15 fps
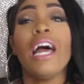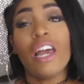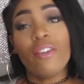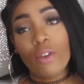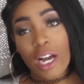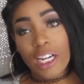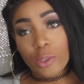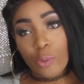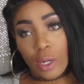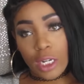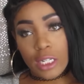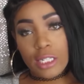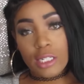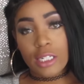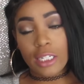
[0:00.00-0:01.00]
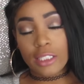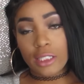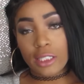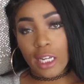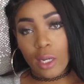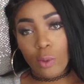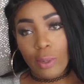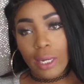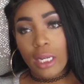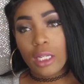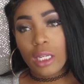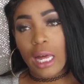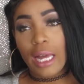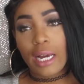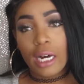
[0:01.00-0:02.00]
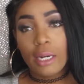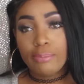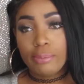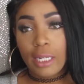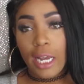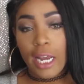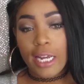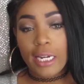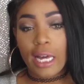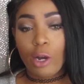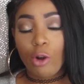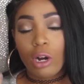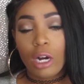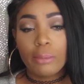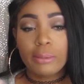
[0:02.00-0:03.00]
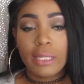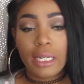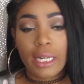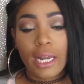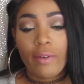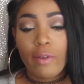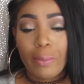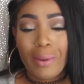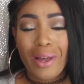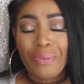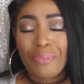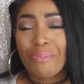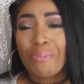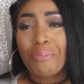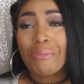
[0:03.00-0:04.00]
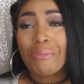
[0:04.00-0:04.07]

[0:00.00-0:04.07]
If you guys want a 16 week like update, like, or update like every month,